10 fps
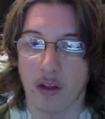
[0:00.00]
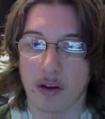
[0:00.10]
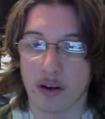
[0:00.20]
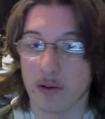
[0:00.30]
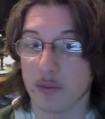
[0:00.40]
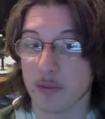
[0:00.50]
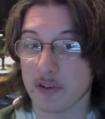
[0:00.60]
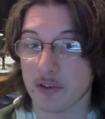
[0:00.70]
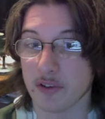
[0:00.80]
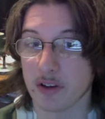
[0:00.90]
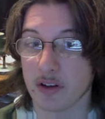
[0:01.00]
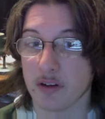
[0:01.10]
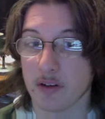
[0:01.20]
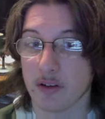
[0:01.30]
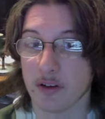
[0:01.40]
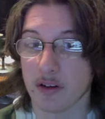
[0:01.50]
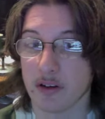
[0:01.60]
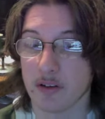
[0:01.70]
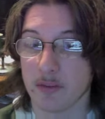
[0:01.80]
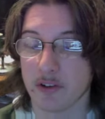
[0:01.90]
Now, as much as I love
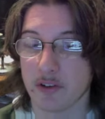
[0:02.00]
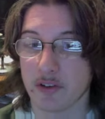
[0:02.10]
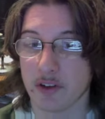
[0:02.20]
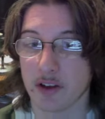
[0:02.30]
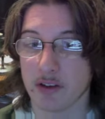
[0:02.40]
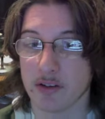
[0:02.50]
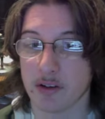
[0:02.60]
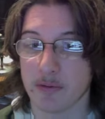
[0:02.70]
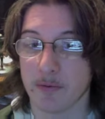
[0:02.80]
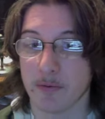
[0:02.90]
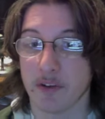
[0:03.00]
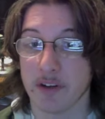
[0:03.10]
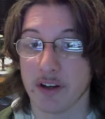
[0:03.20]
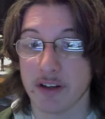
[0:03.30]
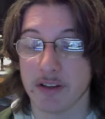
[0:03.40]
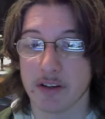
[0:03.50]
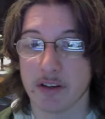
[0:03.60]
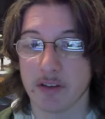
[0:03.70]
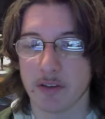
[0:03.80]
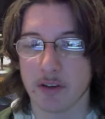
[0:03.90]
the
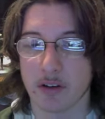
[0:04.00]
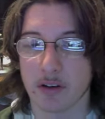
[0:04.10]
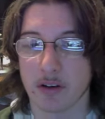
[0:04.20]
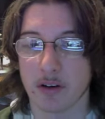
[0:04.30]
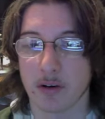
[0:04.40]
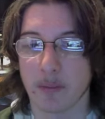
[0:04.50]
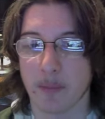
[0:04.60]
90s, the